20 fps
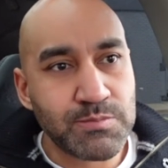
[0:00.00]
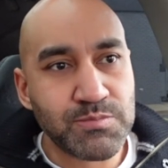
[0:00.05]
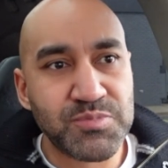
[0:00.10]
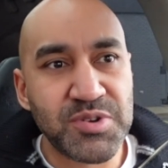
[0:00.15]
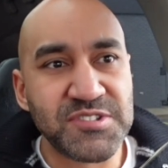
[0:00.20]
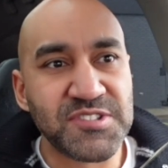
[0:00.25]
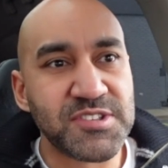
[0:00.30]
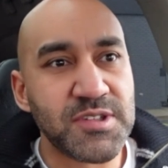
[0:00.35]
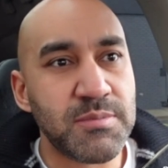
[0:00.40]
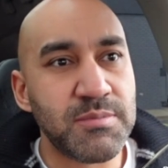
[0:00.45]

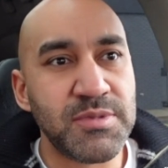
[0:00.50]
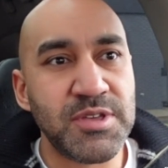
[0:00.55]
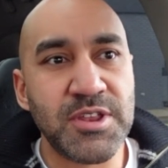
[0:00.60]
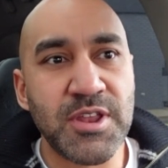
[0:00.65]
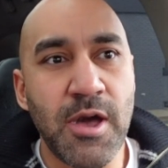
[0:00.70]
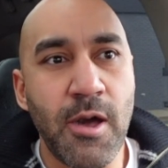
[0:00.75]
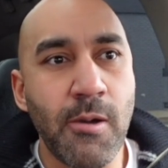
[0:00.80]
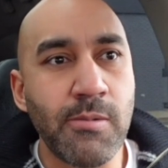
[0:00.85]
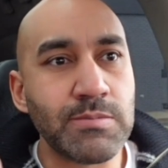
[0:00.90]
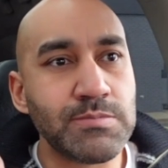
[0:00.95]
Put some, you
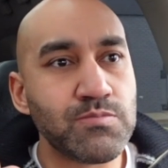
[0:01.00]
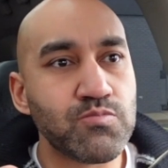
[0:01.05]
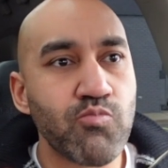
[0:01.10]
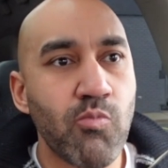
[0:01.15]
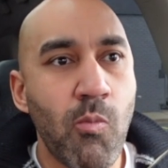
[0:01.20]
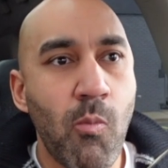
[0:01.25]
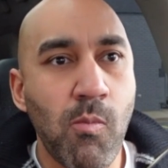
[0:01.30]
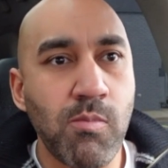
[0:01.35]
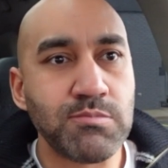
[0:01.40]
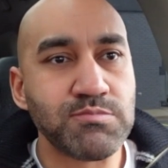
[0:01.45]
know,
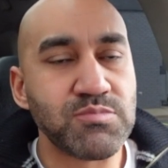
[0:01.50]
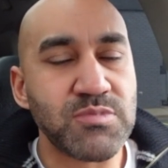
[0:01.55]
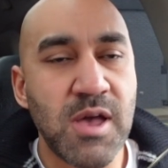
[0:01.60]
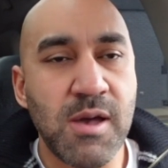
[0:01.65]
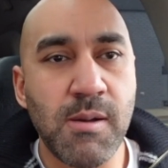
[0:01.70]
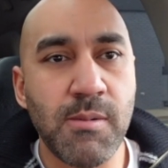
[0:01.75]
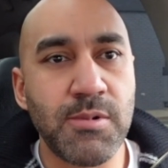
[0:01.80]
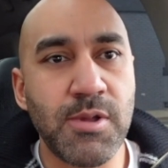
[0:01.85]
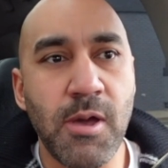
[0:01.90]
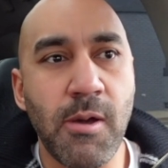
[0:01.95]
I
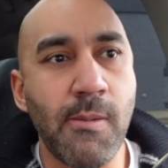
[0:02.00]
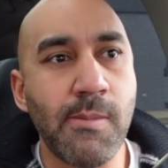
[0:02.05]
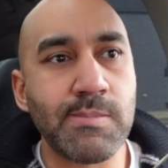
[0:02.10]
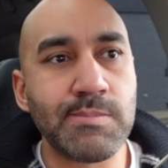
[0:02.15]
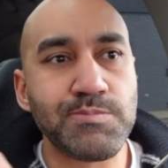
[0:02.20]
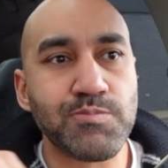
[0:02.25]
don't know.